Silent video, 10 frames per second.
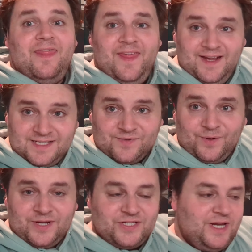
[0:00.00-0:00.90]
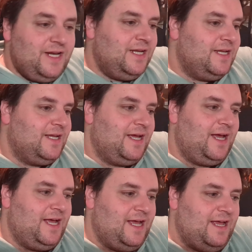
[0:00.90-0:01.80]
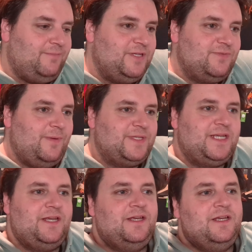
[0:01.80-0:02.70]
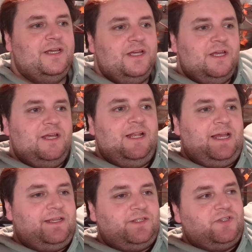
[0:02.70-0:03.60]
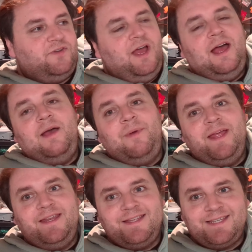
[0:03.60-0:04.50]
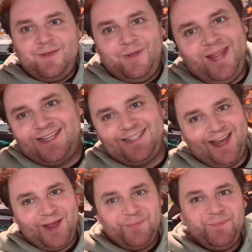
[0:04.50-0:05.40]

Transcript: Thanks for watching. Uh, please remember to like and subscribe and I'll see you all next time.